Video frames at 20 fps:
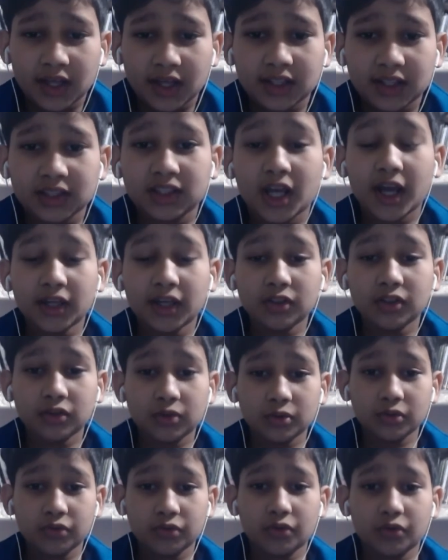
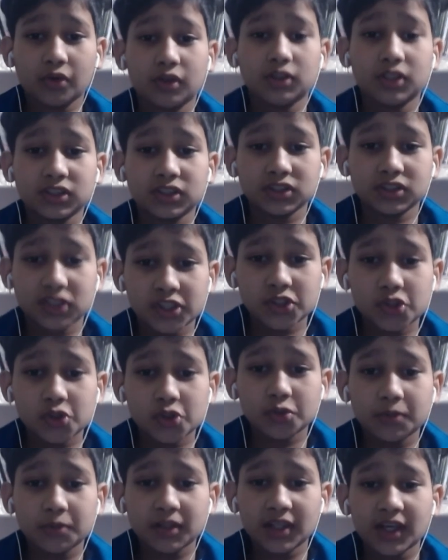Thank you for listening
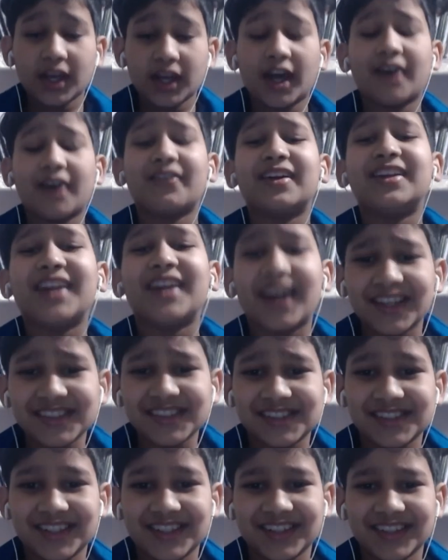to me. Have a
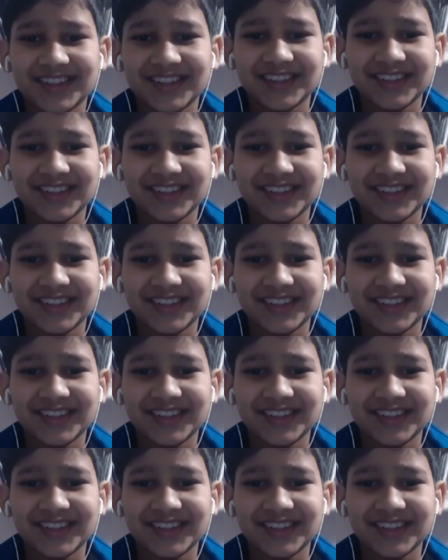nice day.